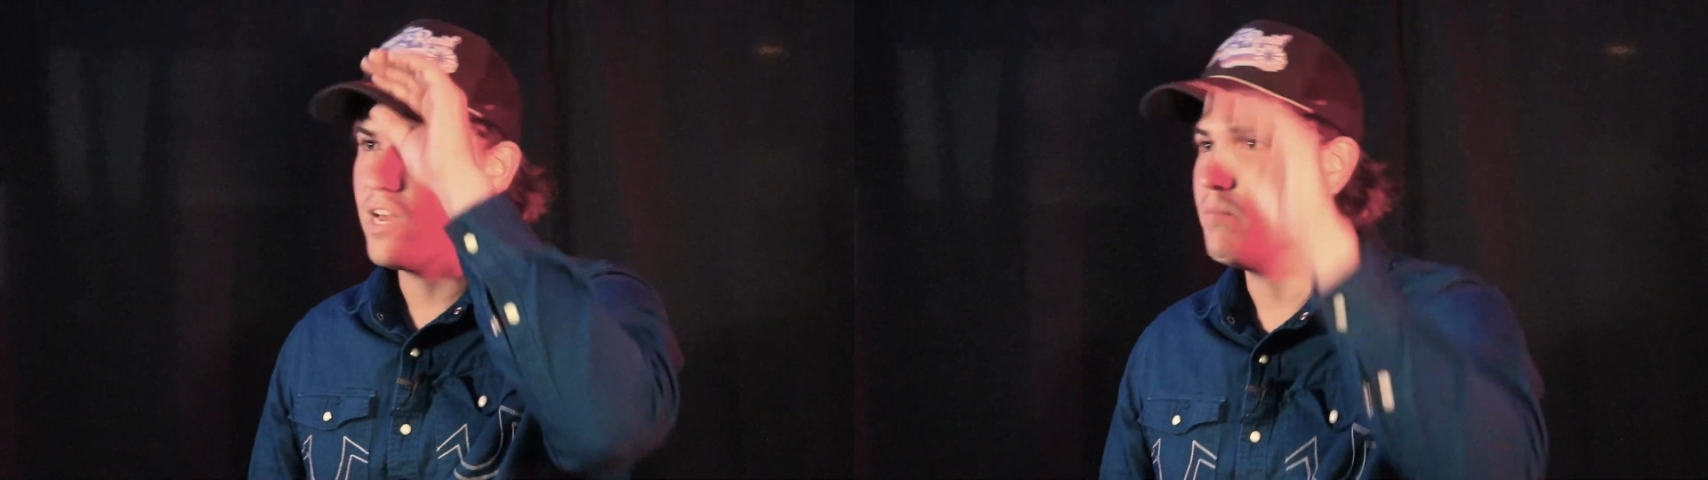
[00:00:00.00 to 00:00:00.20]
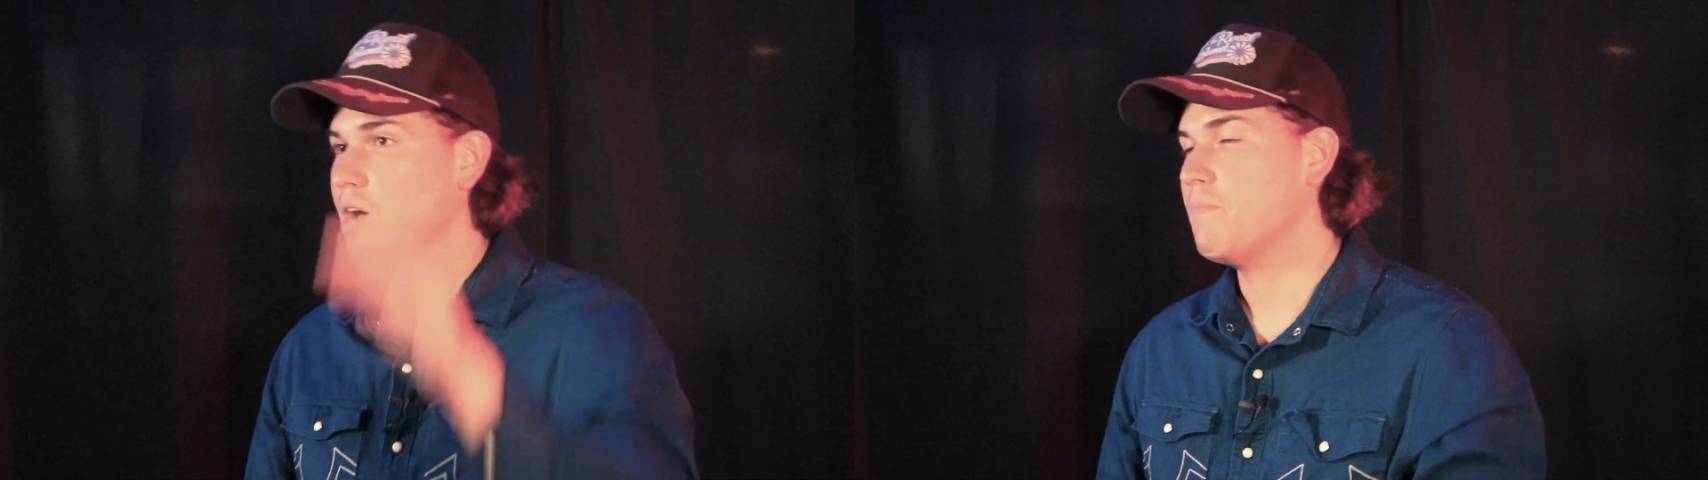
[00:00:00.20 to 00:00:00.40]

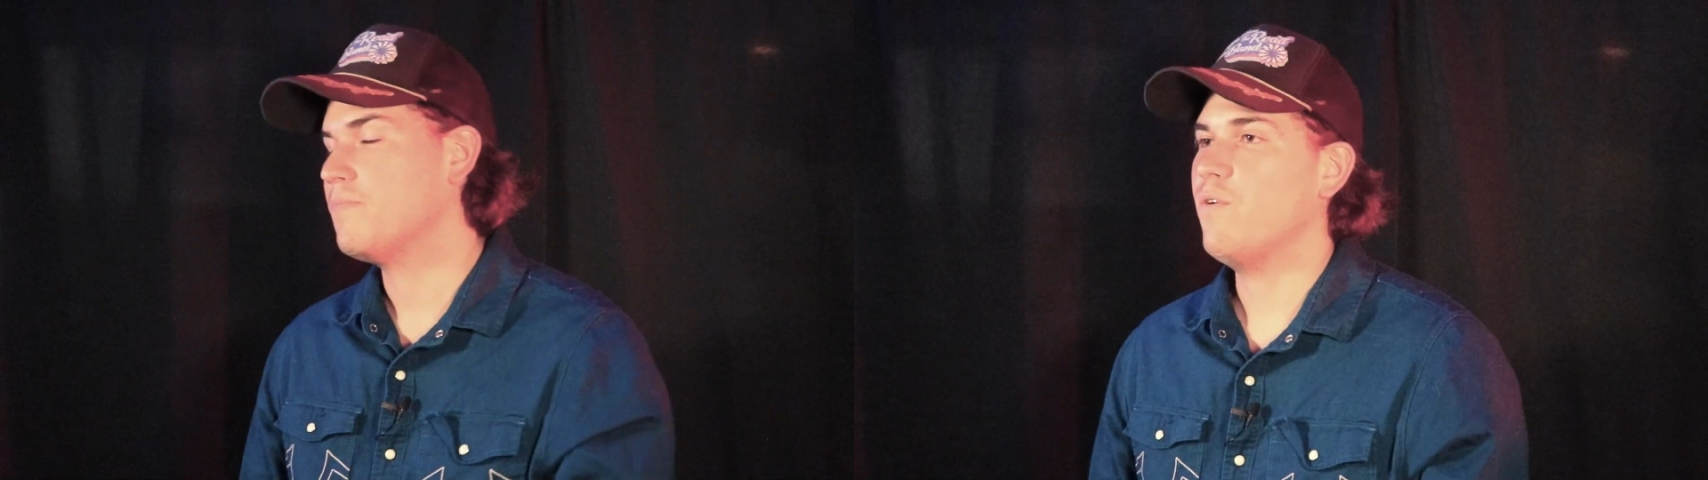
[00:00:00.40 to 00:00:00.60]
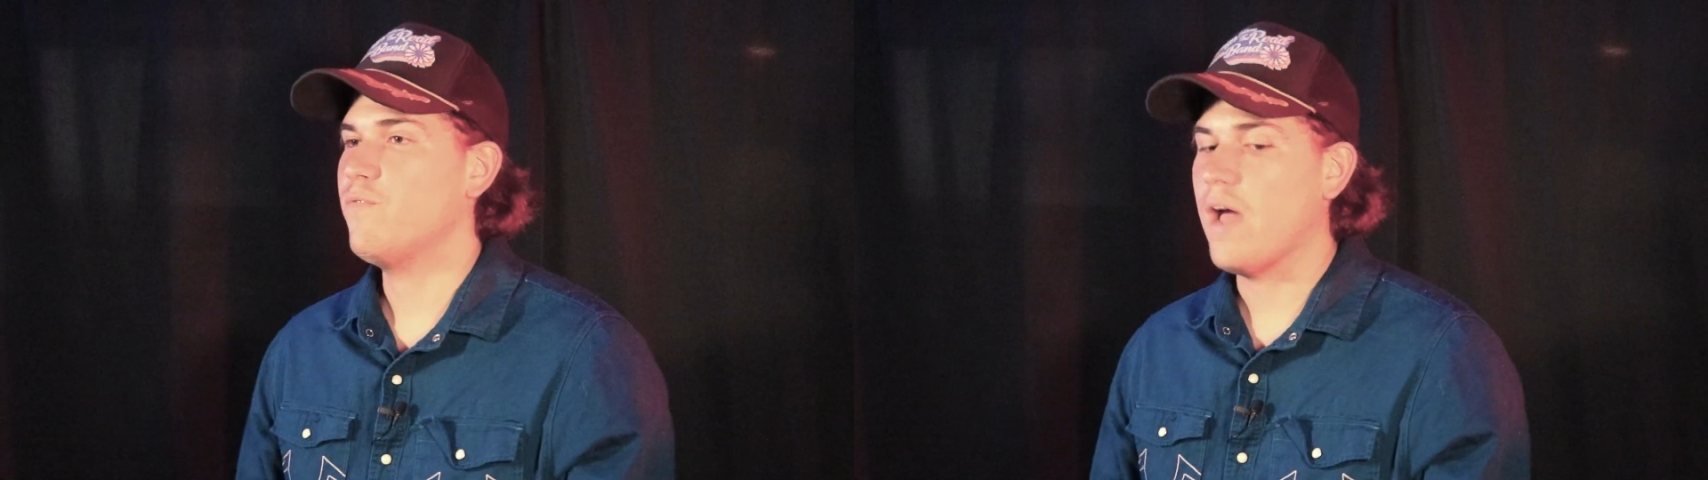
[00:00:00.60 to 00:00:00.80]
come up,
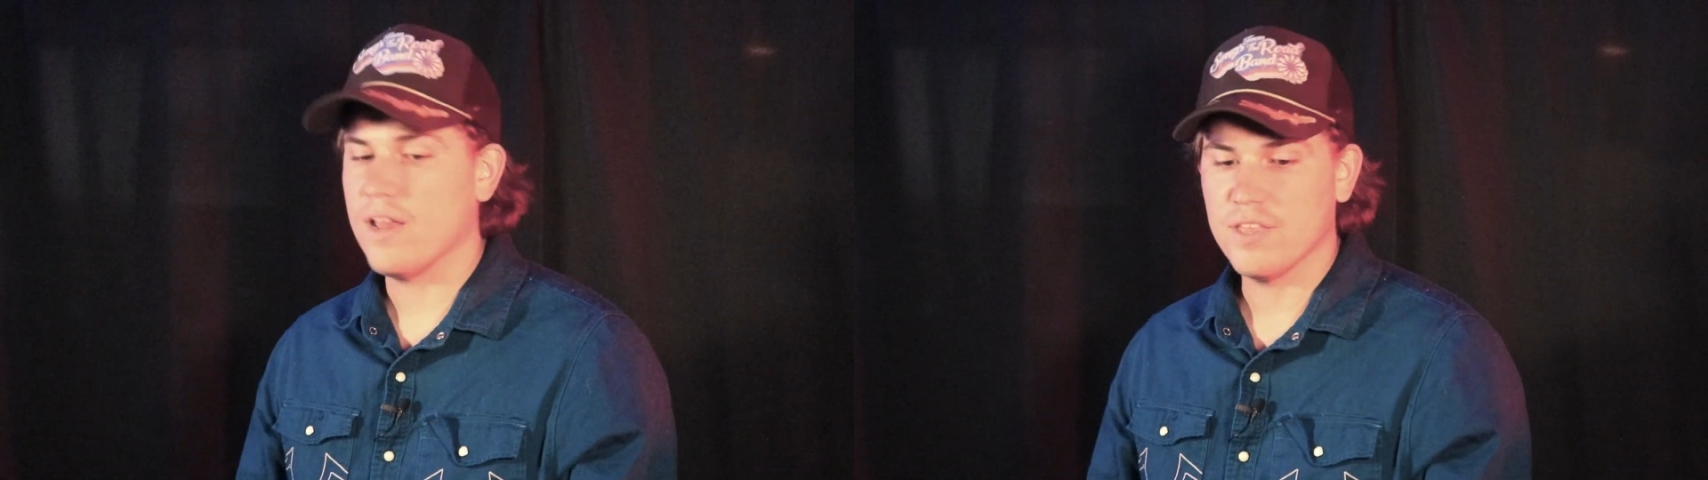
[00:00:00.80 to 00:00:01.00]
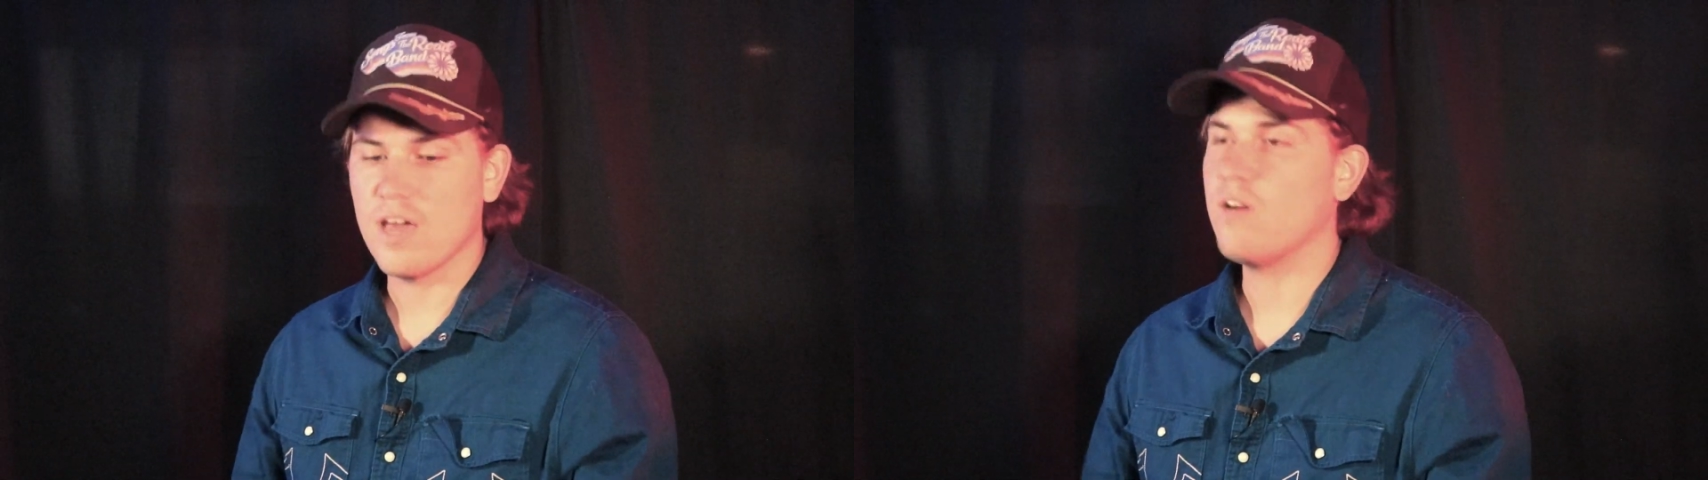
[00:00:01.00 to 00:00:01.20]
and we
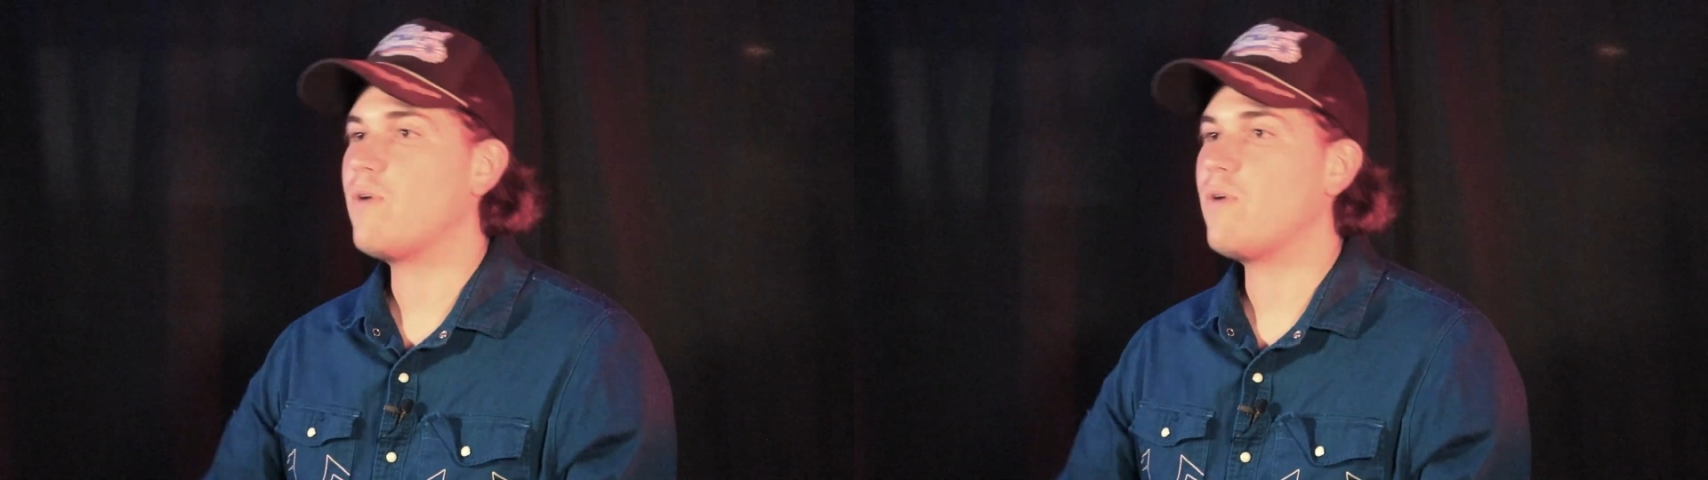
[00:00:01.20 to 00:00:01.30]
finally got